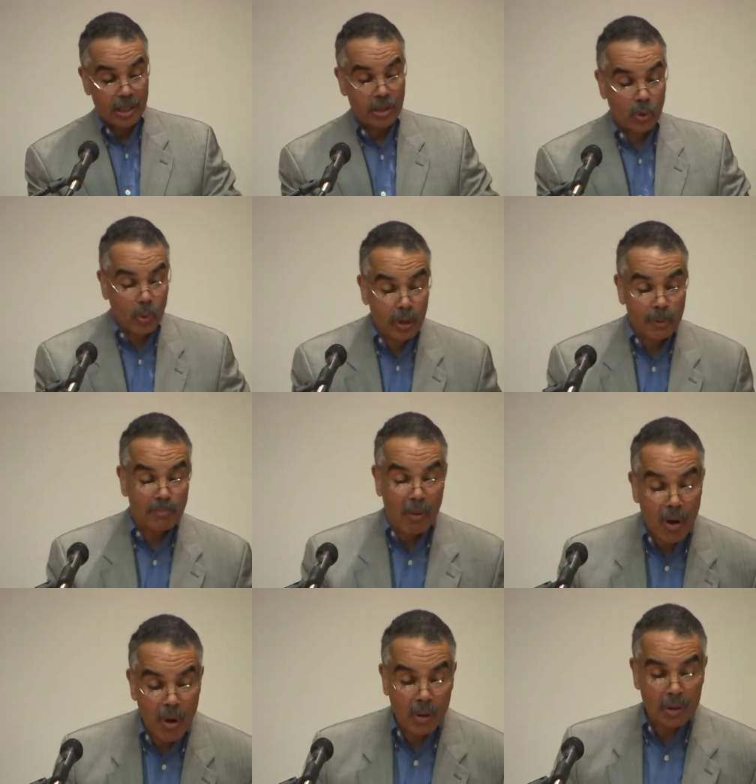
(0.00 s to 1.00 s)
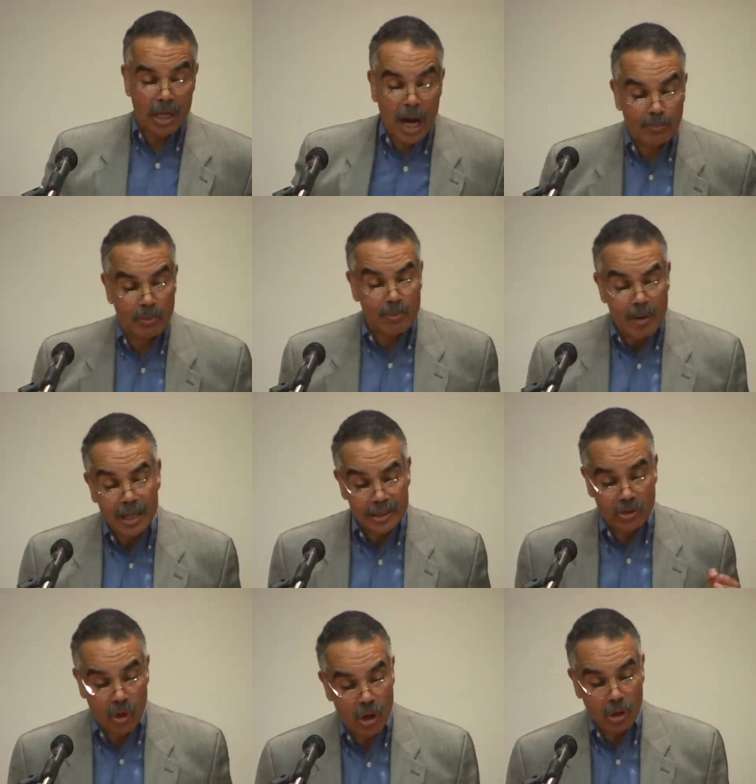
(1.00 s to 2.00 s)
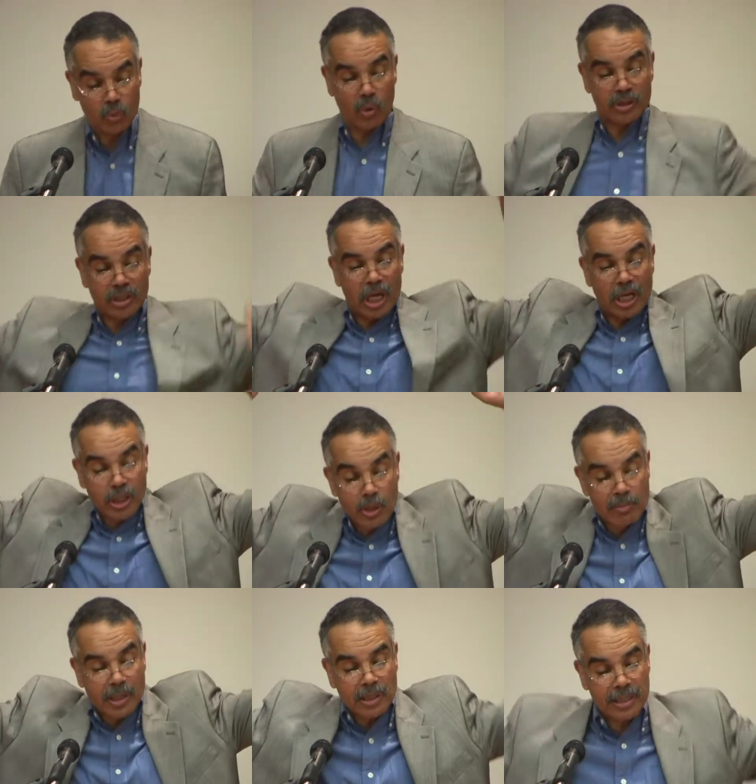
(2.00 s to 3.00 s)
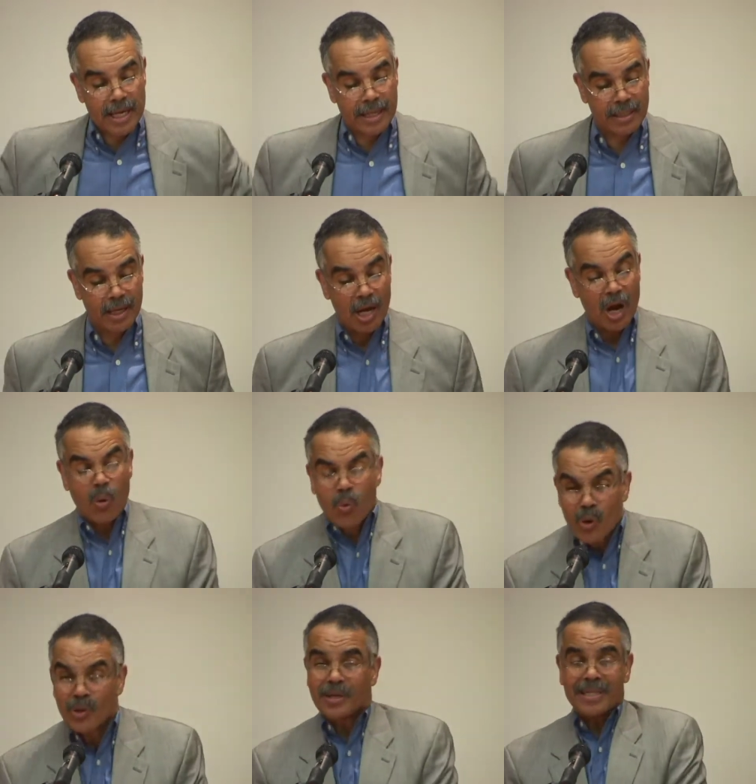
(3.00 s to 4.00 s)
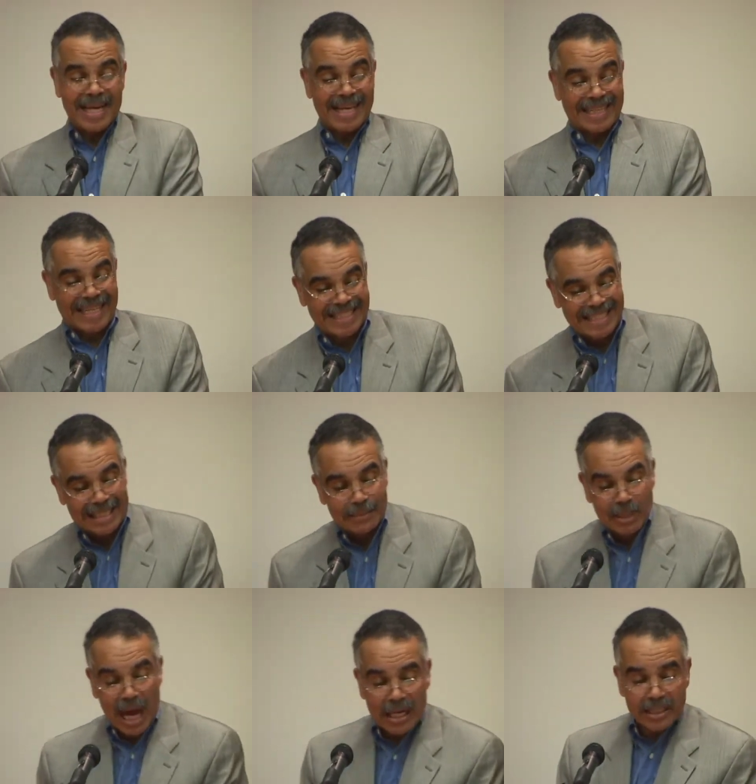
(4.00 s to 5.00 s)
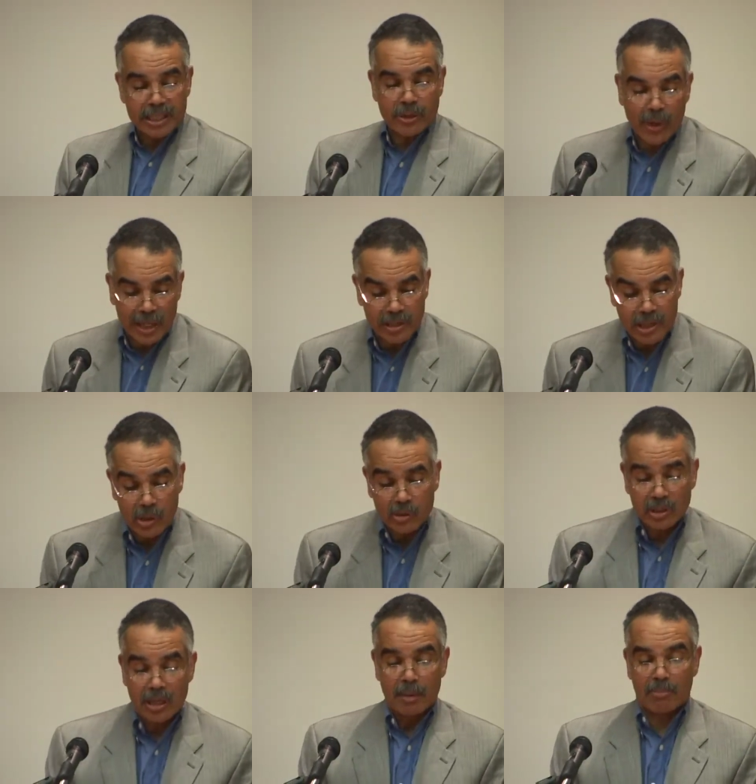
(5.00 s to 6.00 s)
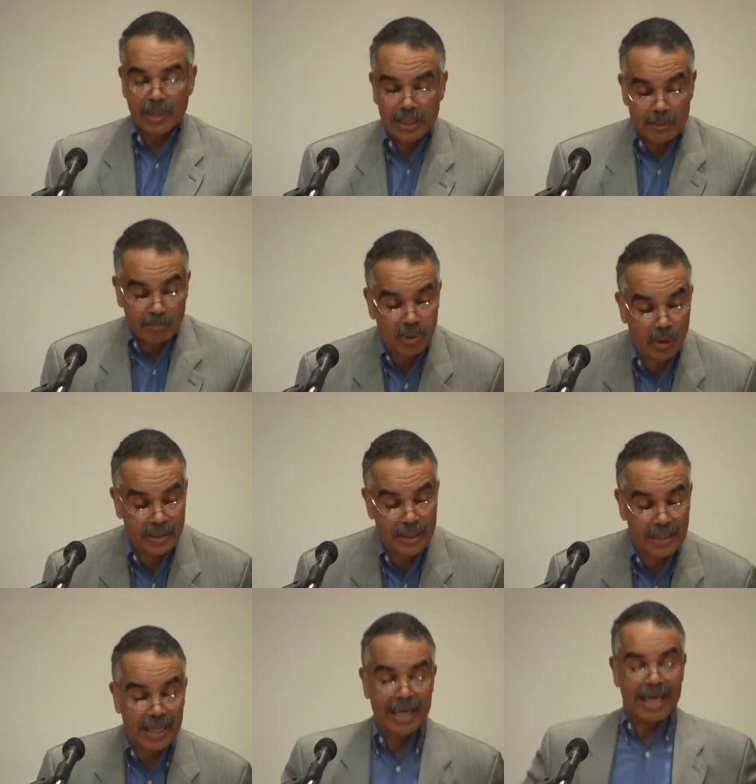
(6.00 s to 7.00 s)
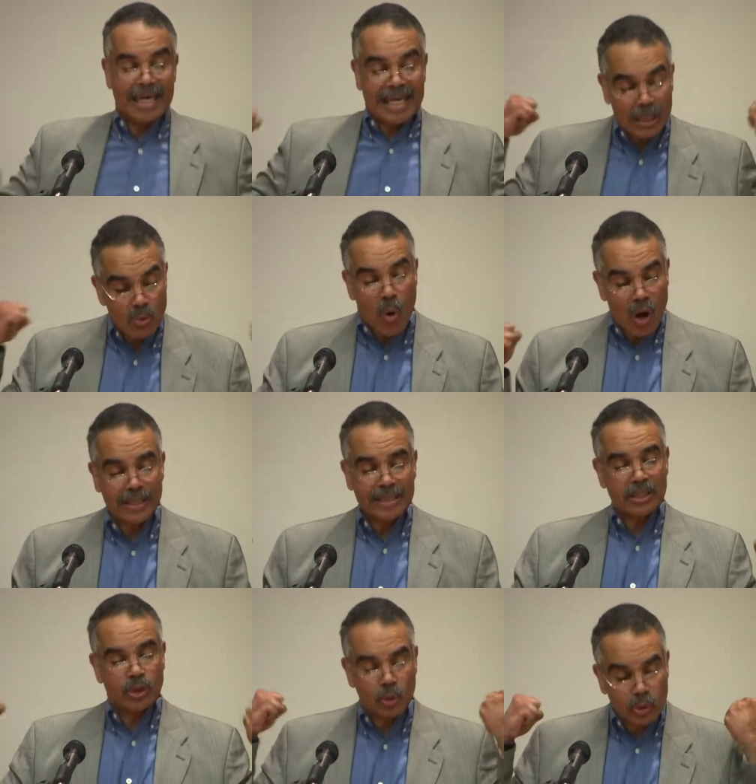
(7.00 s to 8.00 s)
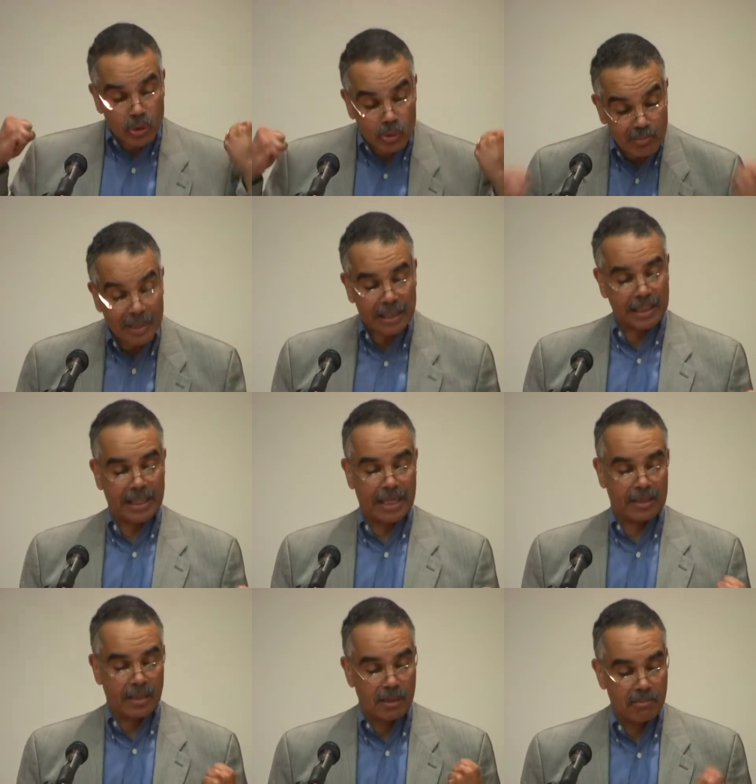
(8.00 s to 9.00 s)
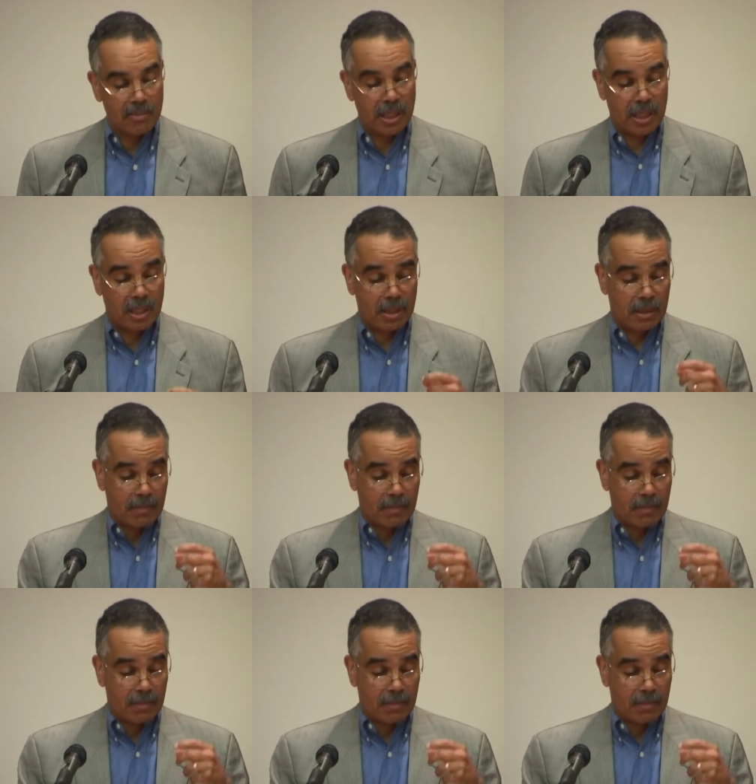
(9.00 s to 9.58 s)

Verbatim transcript: The word Paul compromised on was humiliate a word that seemed oddly grandiose, but he employed it. He wanted to humiliate me.